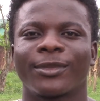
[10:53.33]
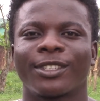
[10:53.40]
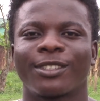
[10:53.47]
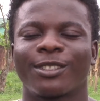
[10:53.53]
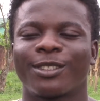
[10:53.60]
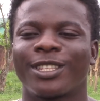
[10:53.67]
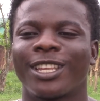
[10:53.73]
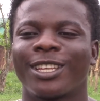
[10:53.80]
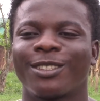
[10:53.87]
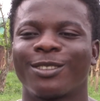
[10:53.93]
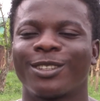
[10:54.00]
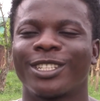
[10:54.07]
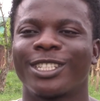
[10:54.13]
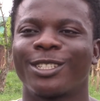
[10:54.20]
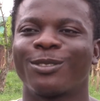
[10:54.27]
So that's
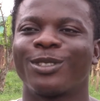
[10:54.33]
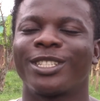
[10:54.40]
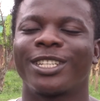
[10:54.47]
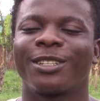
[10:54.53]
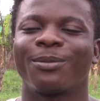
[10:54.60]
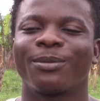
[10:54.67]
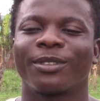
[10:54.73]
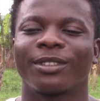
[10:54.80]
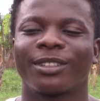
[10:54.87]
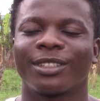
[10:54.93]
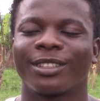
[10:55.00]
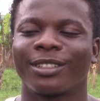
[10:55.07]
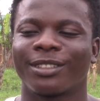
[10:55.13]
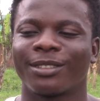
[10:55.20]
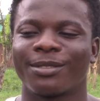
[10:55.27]
what she'll tell me,
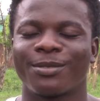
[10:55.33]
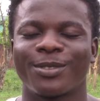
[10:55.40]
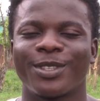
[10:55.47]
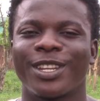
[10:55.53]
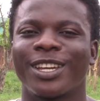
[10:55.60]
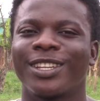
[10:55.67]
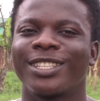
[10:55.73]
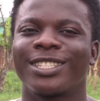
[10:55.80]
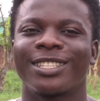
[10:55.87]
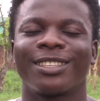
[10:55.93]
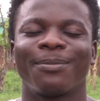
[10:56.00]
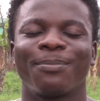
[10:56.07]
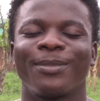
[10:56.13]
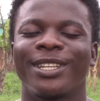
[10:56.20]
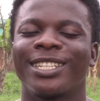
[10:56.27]
without
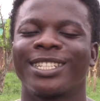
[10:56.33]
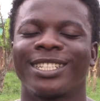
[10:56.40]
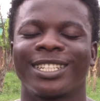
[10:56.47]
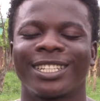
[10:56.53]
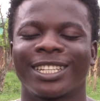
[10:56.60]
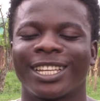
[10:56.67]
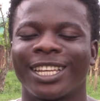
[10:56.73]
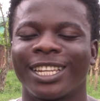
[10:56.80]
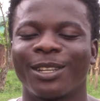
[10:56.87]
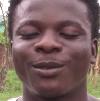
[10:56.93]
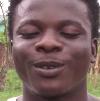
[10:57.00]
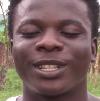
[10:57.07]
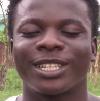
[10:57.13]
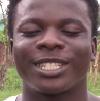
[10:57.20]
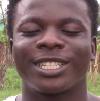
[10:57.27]
mentioning
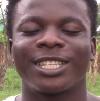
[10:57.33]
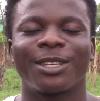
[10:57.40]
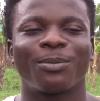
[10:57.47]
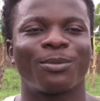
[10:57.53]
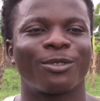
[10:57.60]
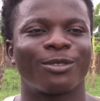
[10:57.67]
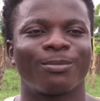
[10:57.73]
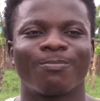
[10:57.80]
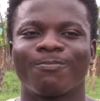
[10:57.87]
anyone's name or.